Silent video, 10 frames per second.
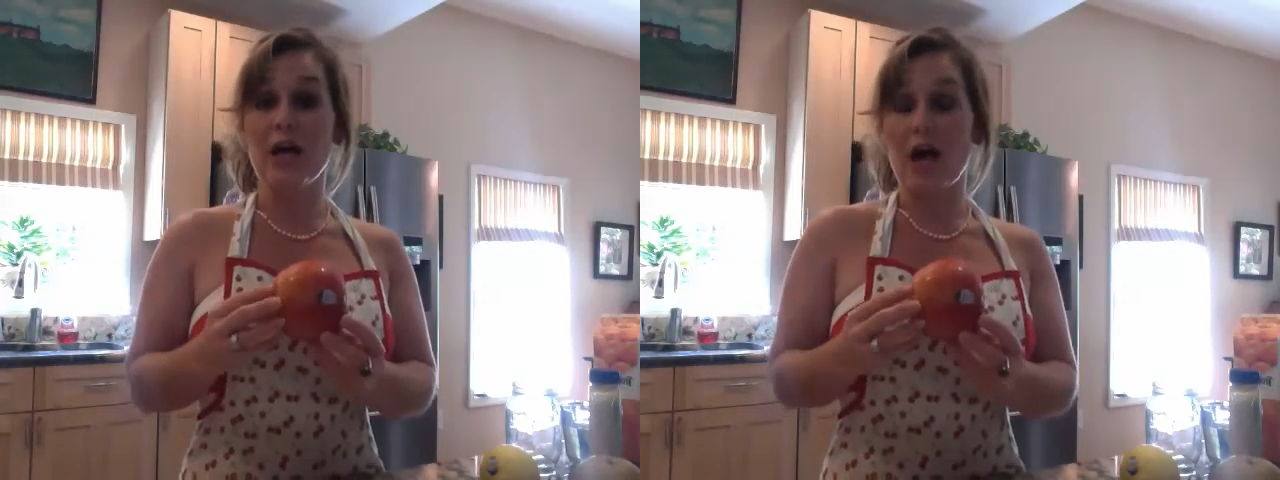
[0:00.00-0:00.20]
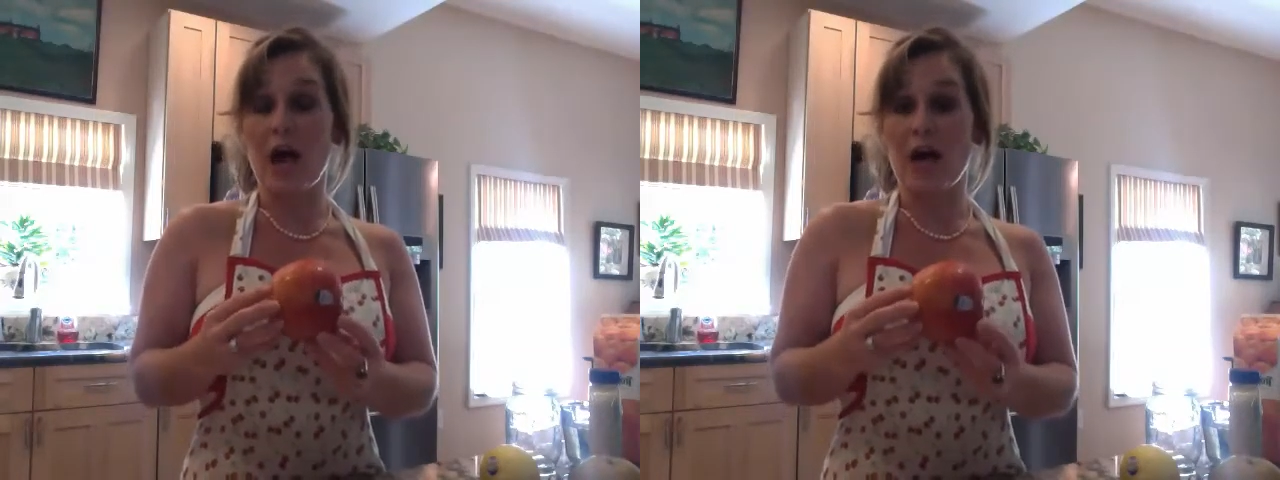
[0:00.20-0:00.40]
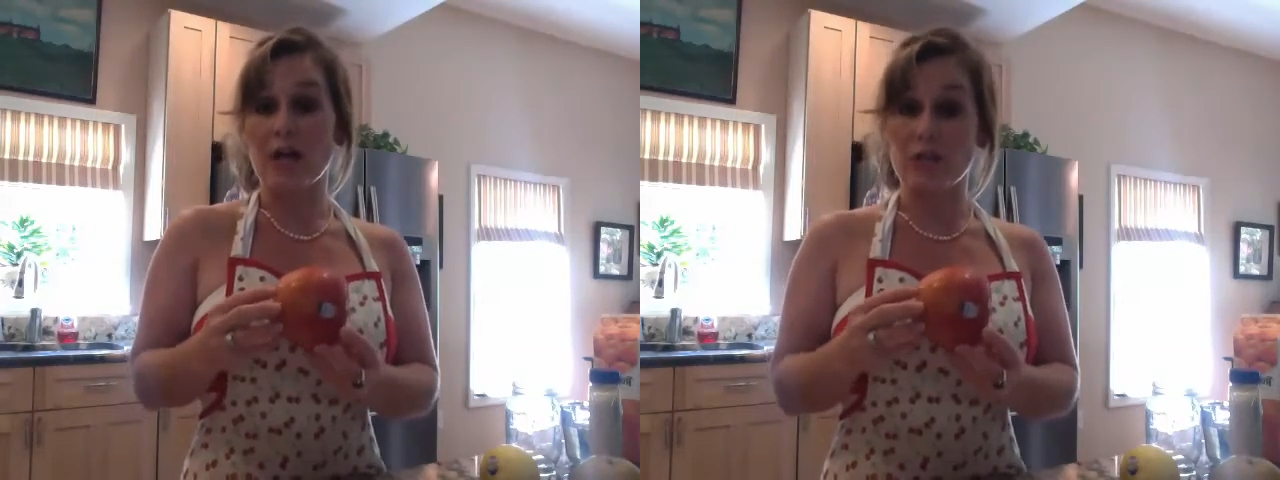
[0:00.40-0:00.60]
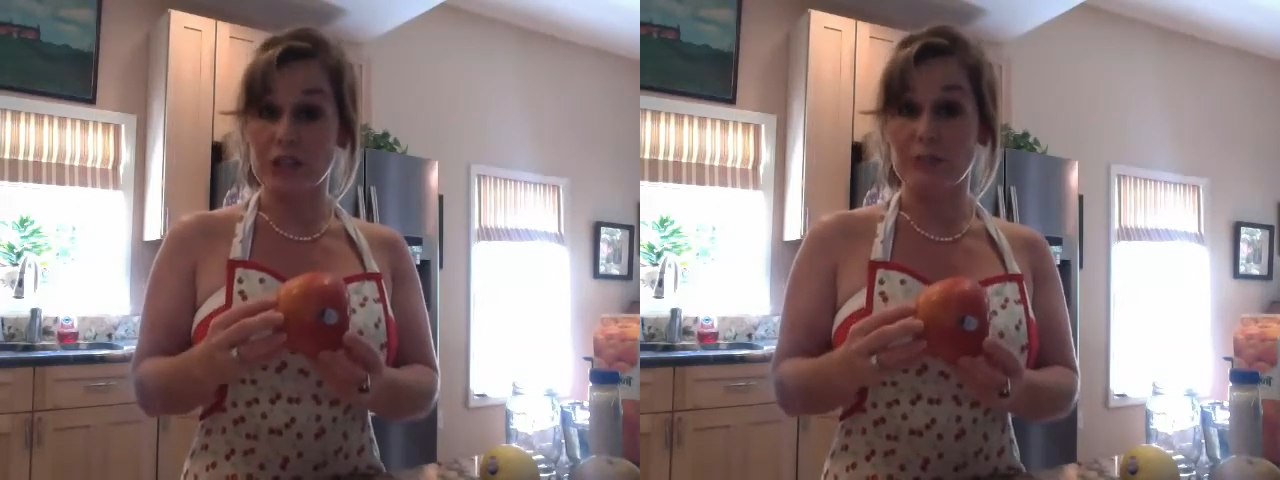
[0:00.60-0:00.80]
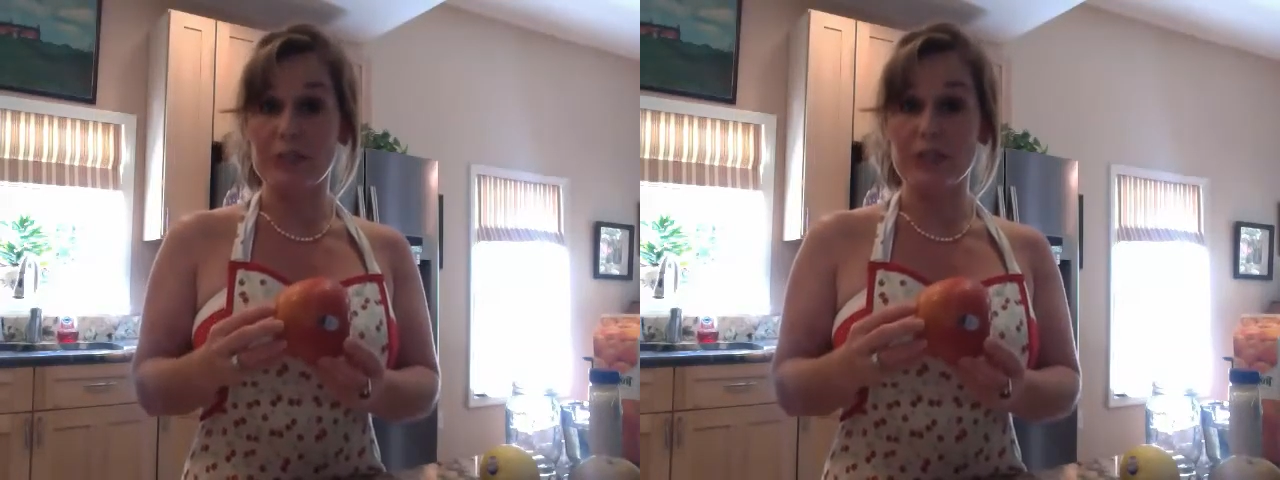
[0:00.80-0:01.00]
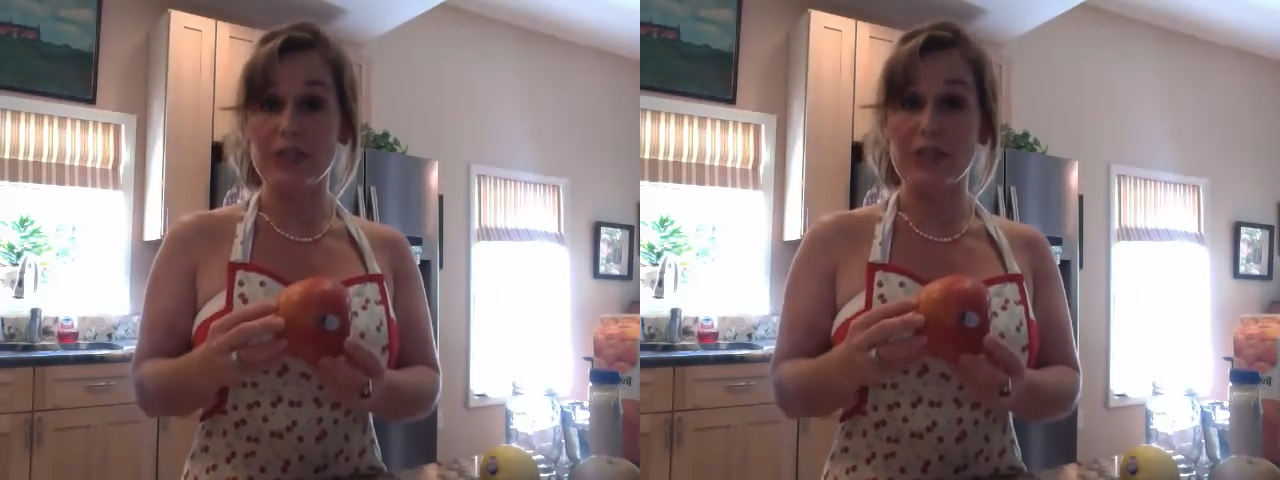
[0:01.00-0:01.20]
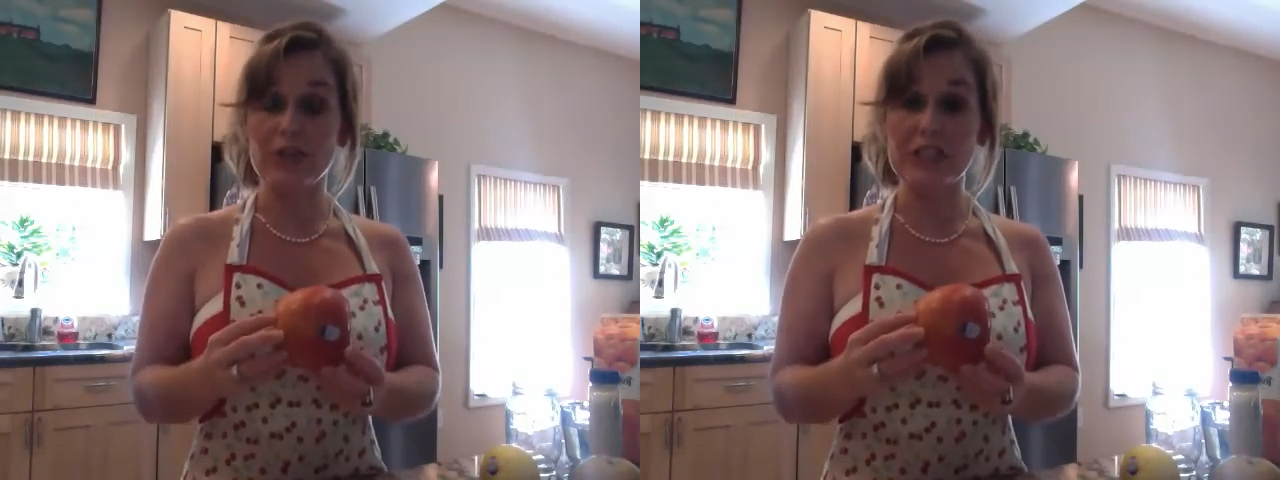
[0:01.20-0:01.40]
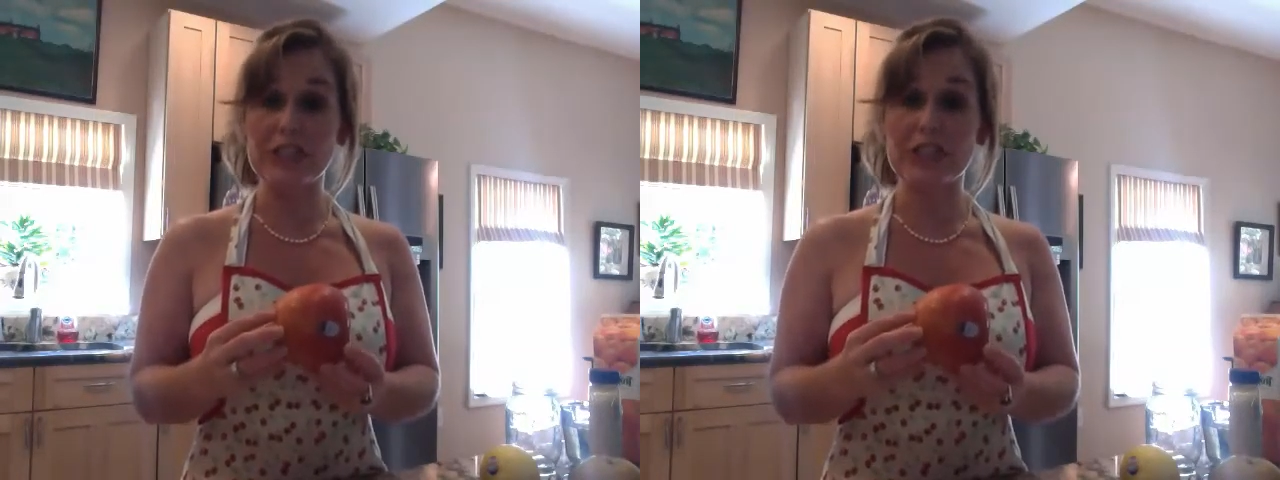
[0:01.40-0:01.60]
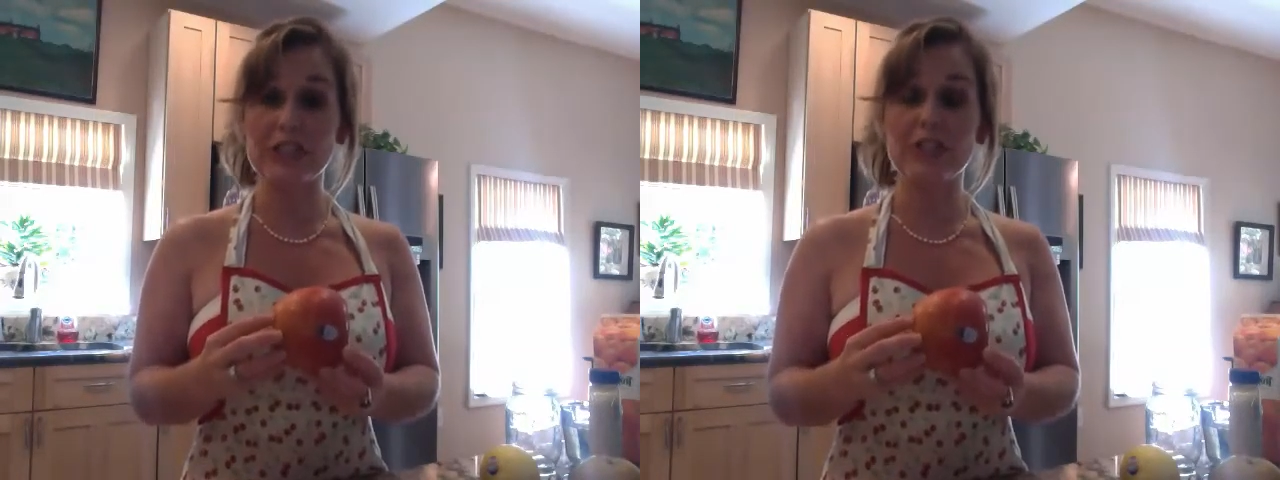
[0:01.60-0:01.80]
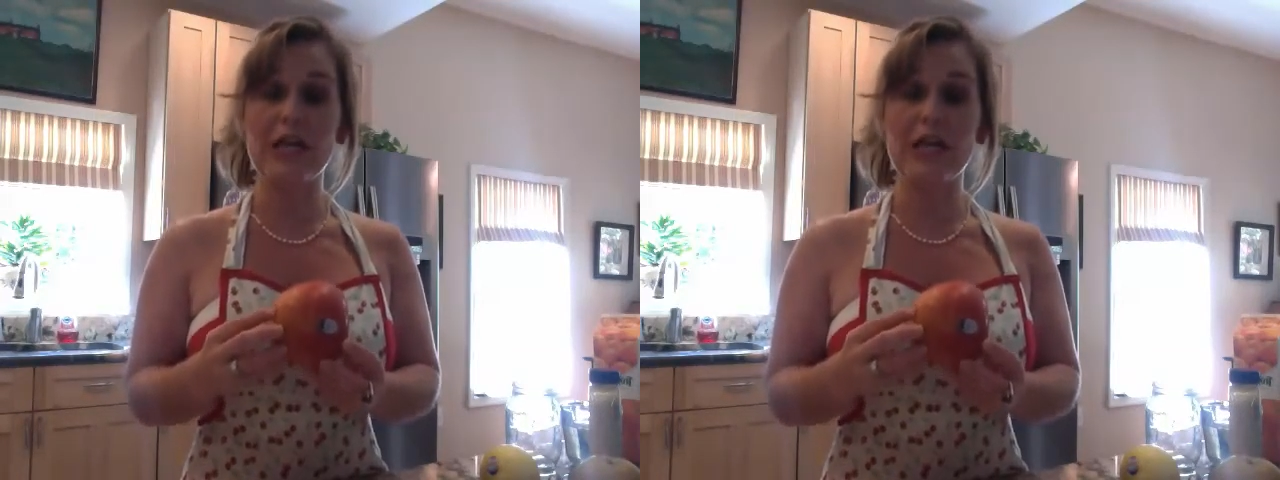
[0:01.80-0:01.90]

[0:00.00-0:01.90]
crispier and crunchier,